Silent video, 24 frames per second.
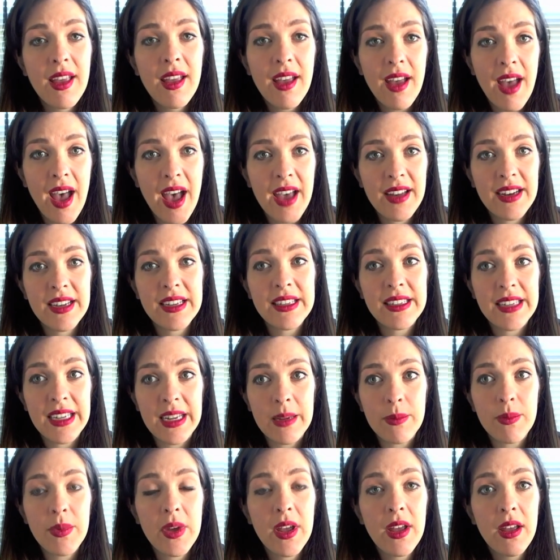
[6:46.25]
on a
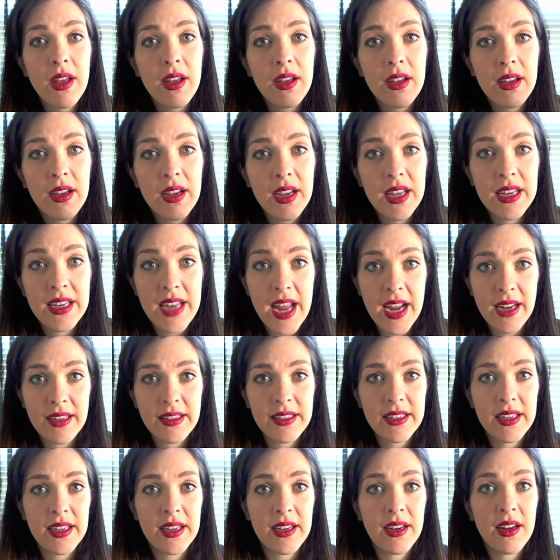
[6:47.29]
deep,
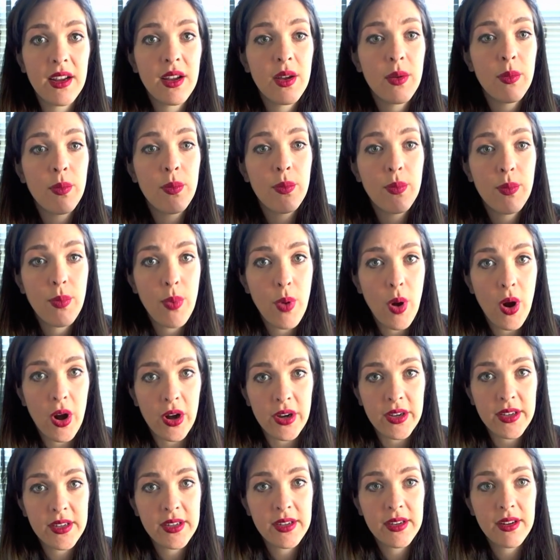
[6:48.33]
connected
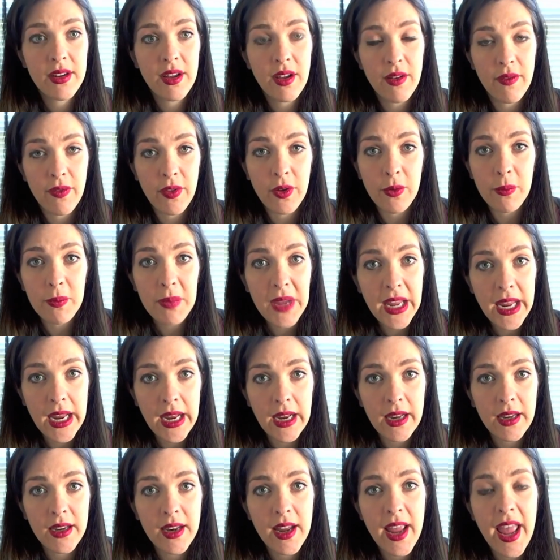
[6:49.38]
part of their
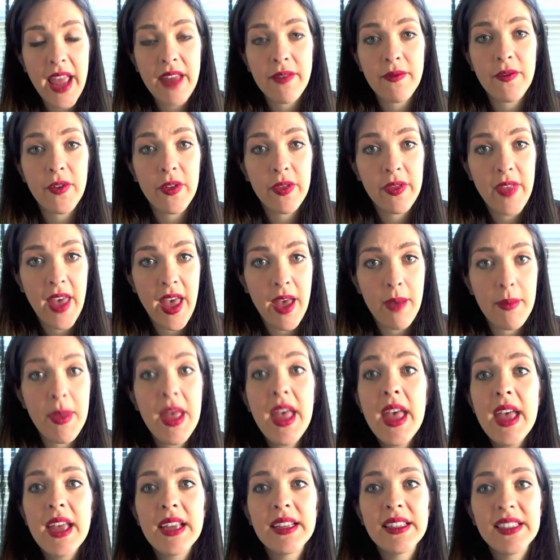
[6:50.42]
being. And for them,
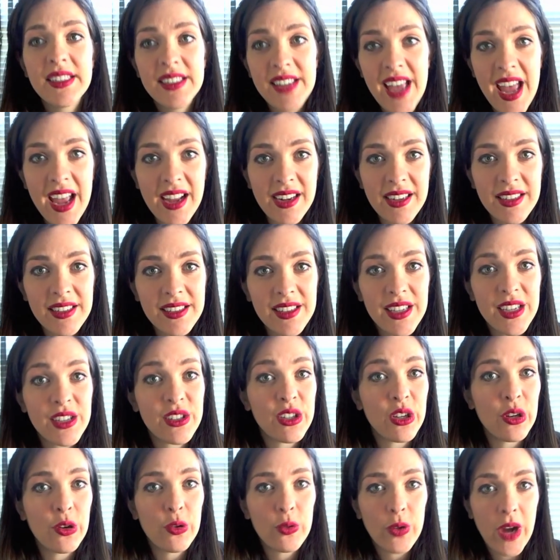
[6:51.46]
sex is a
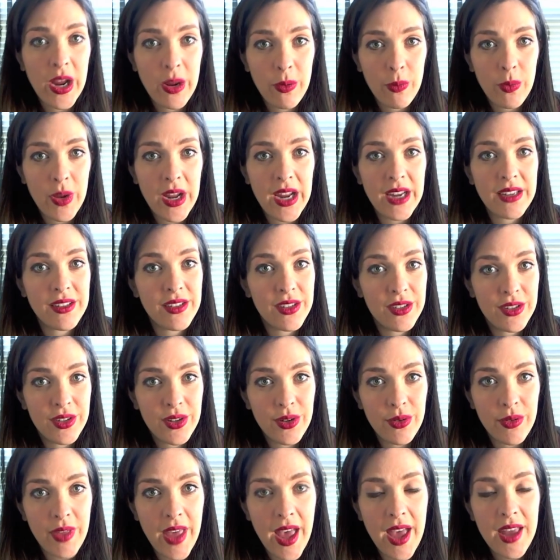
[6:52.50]
great way to
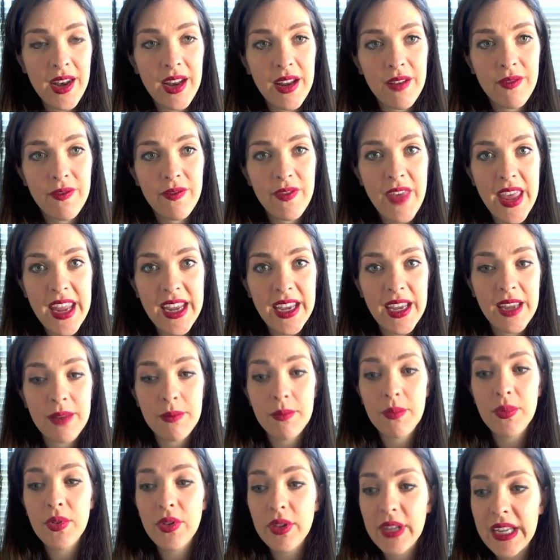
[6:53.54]
do that. If they can
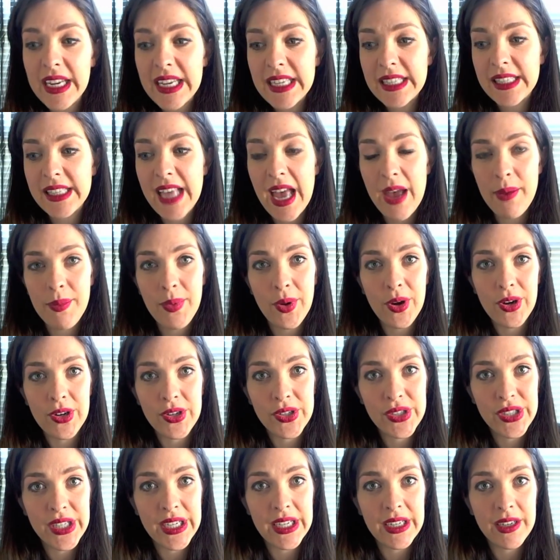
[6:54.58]
please that
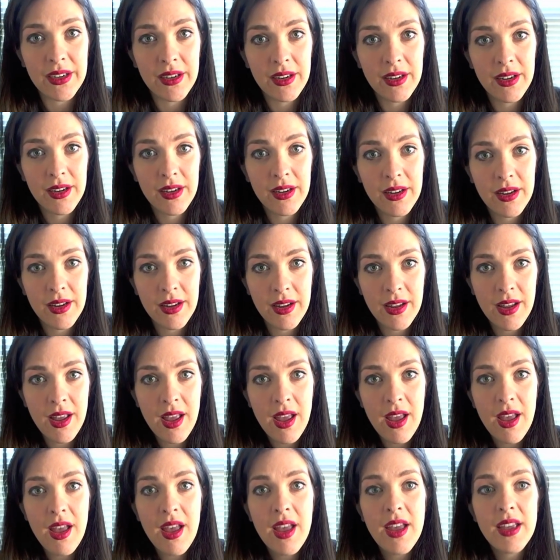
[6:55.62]
person
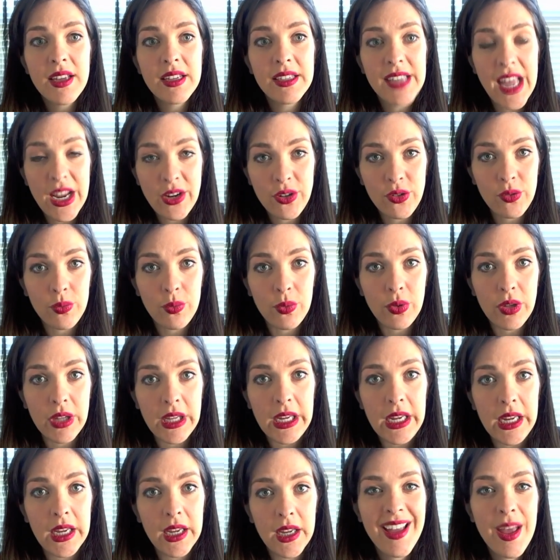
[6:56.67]

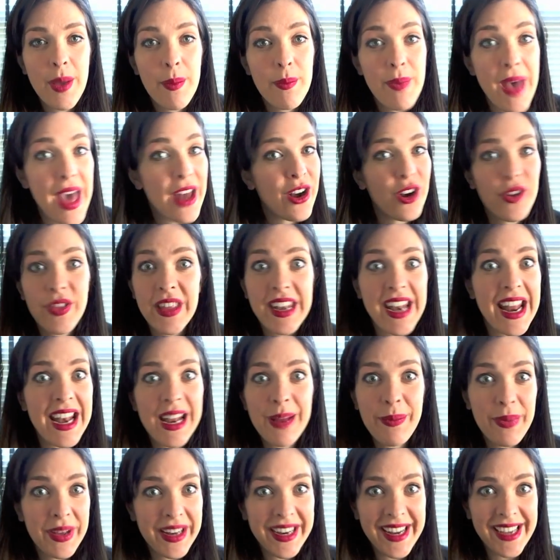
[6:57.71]
sexually better than
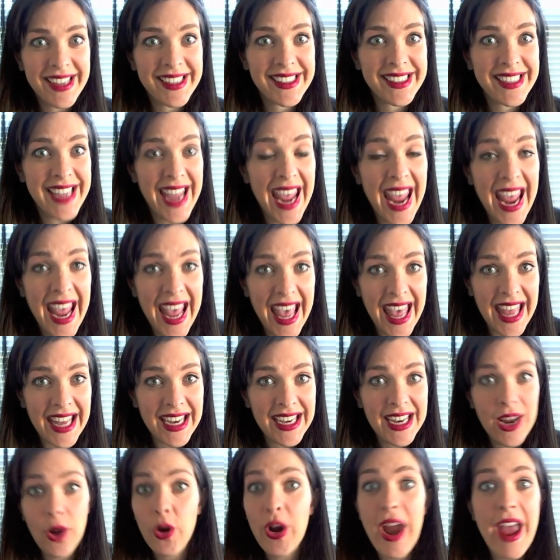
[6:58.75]
anybody else can
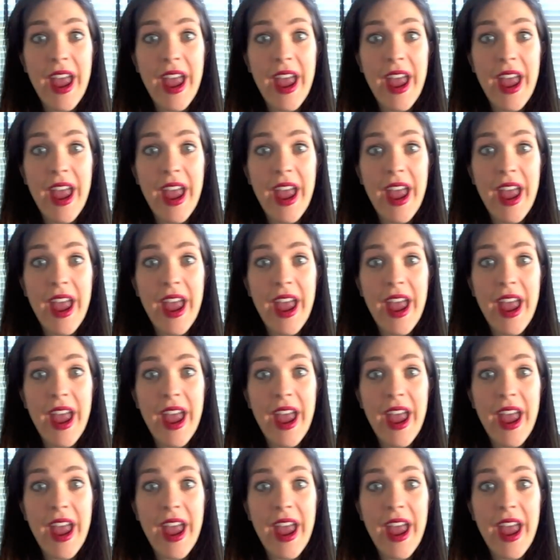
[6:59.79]
or